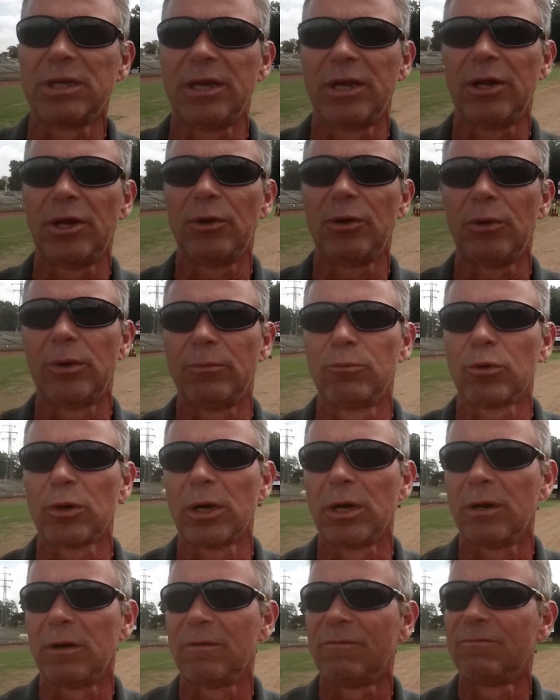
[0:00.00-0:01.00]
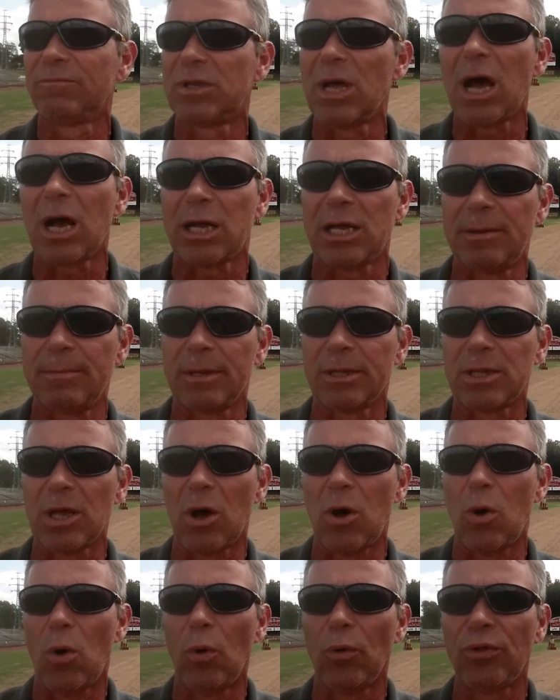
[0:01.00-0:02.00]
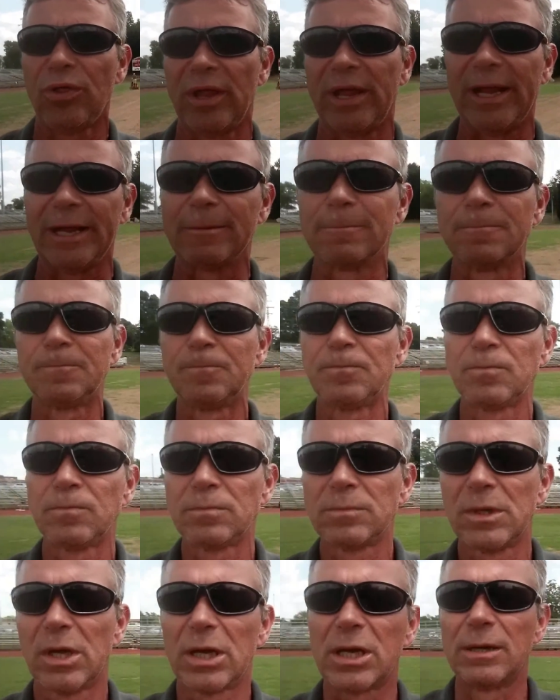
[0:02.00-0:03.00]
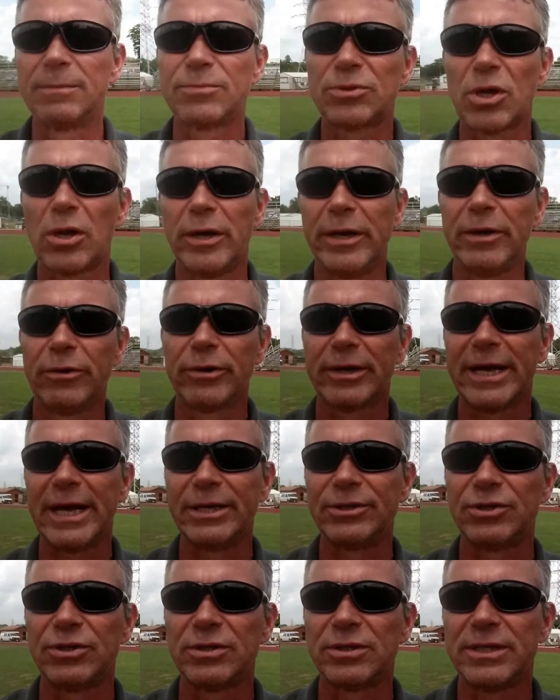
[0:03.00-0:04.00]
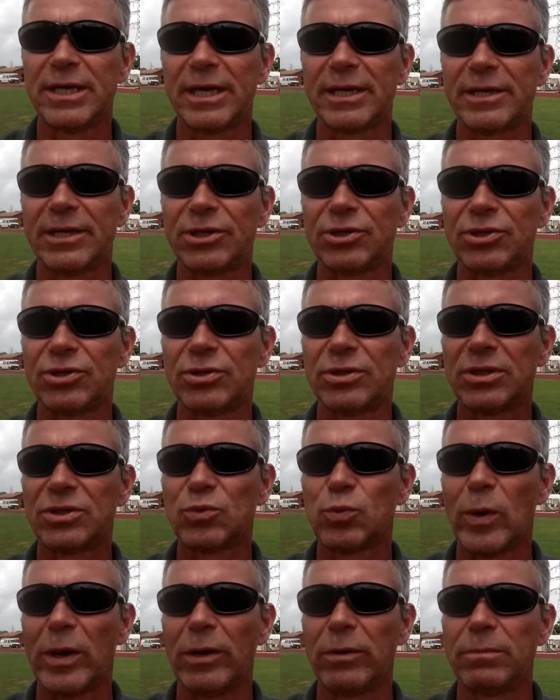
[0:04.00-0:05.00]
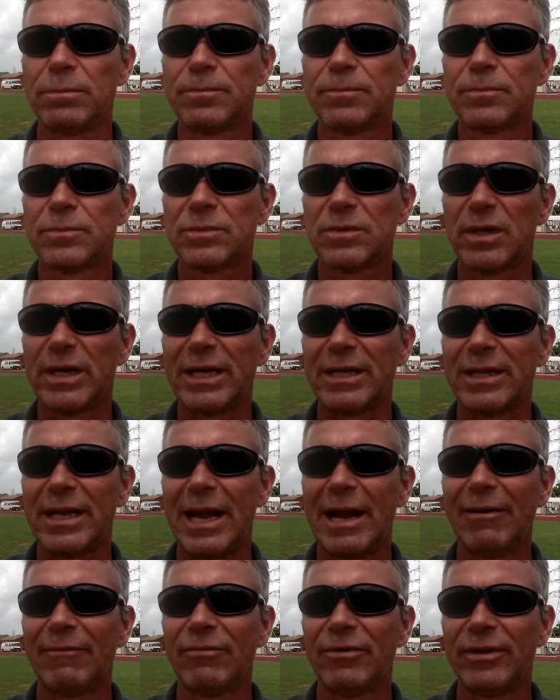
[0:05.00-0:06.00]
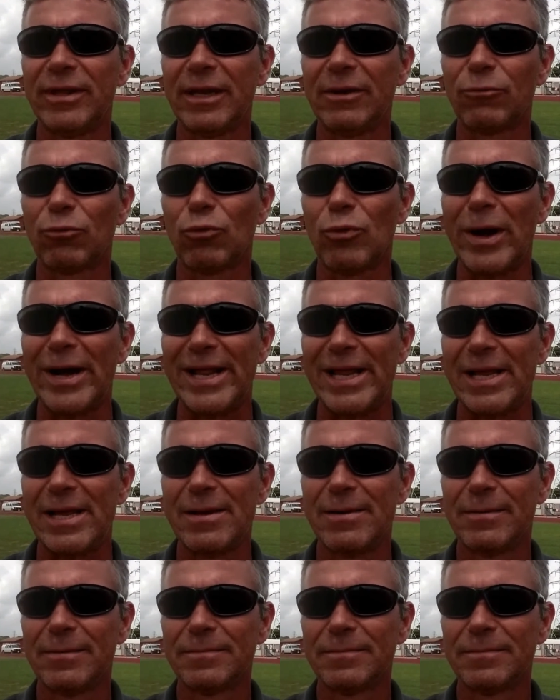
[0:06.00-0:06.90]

to do and we're gonna document the whole thing. Here comes our irrigation technician as well to get everything ready.